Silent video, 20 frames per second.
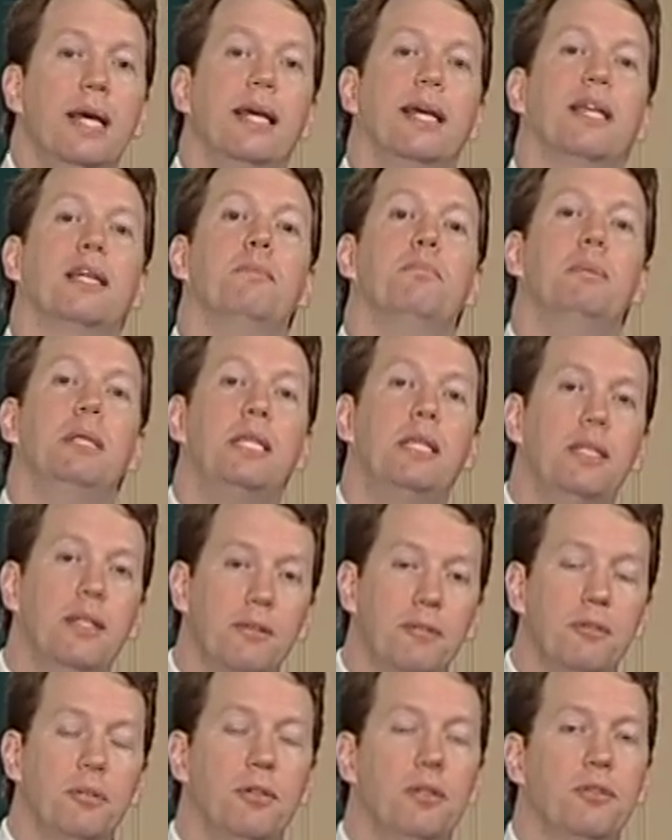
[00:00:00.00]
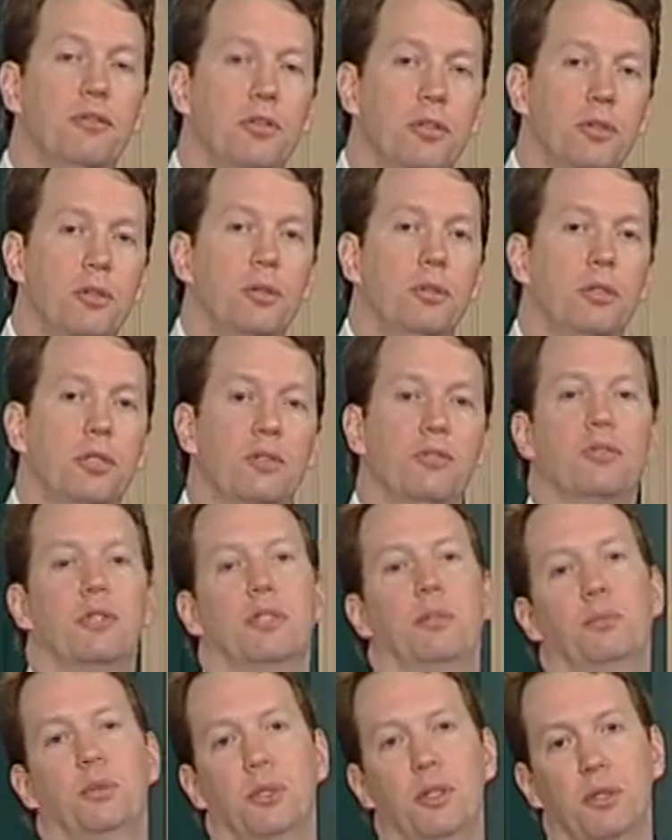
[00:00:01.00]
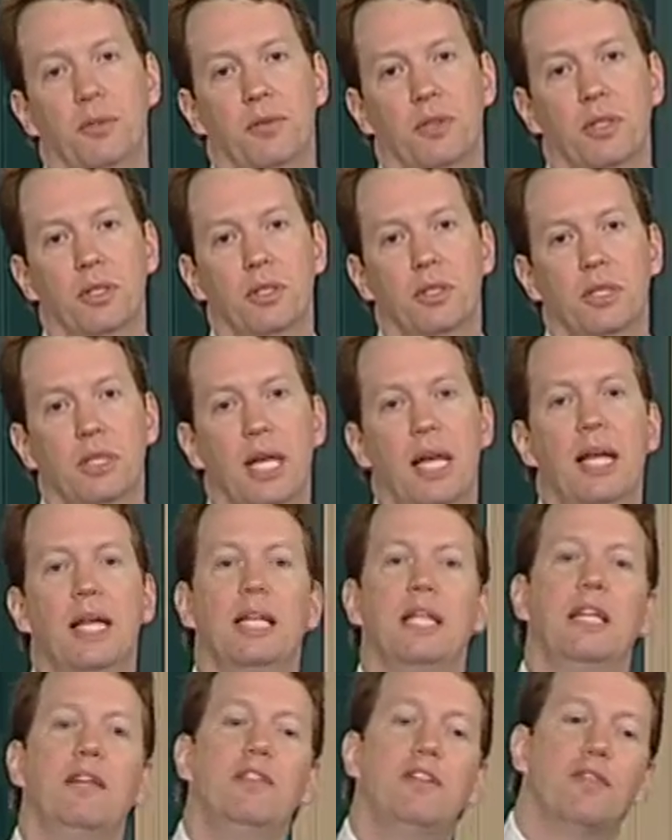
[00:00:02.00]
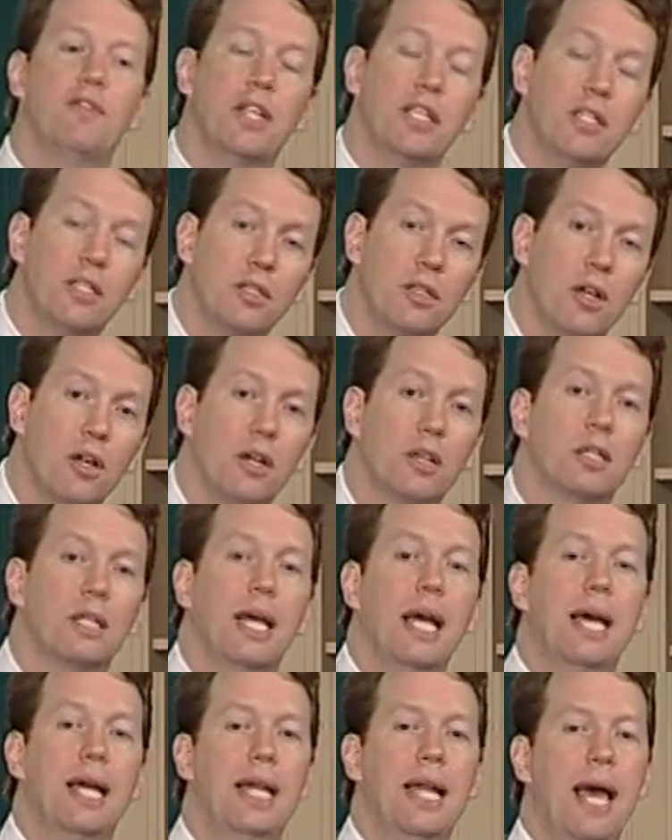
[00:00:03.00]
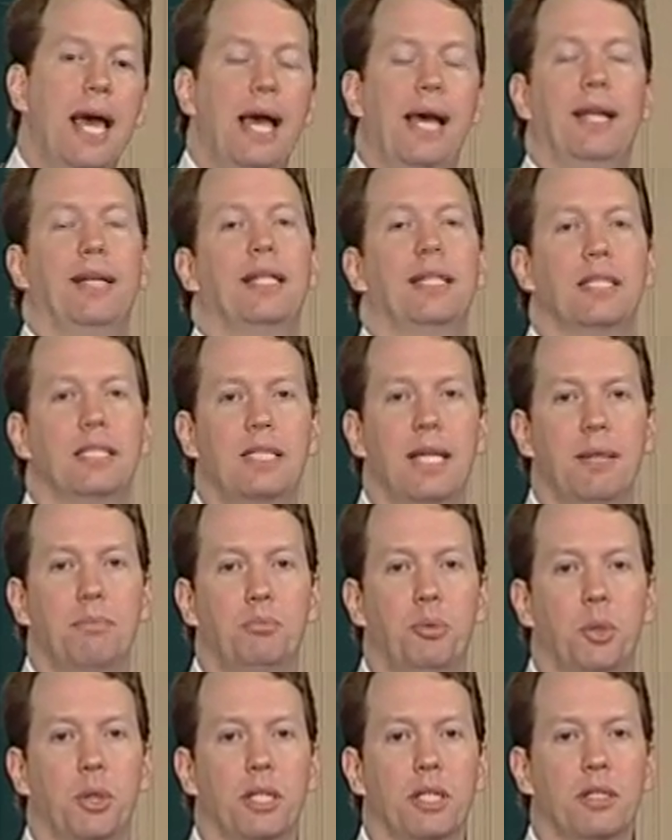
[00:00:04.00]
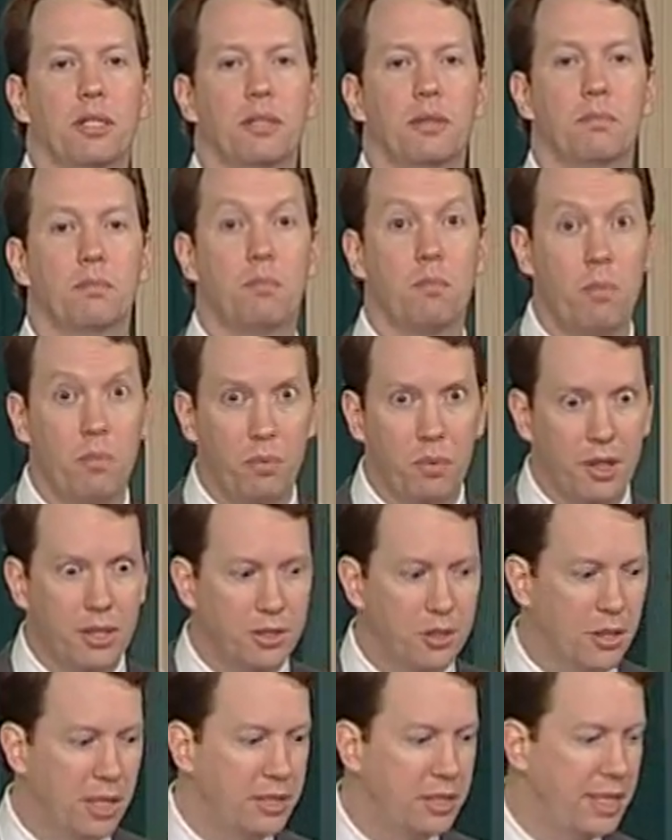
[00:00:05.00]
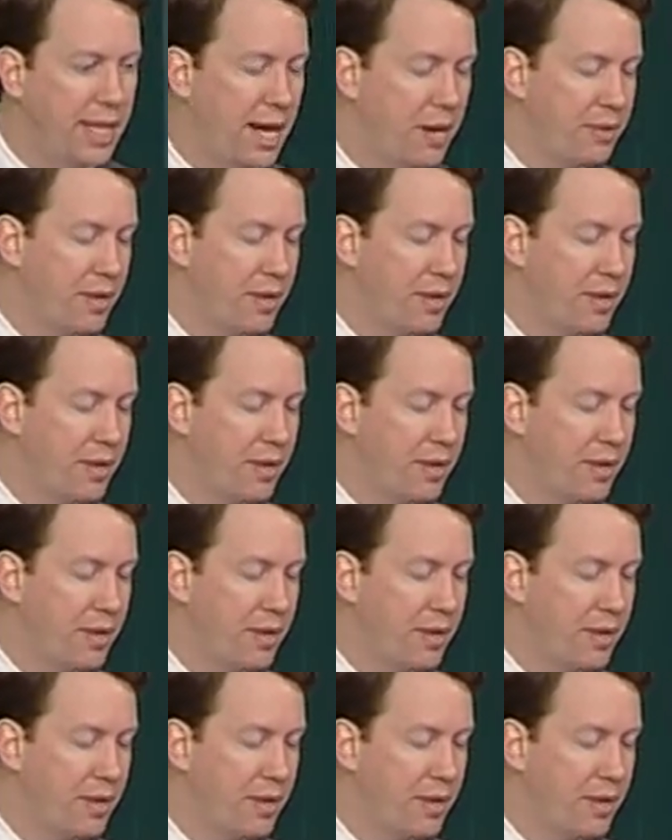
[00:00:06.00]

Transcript: It can be different for two different observers, even if they start and end at the same point. So let's see how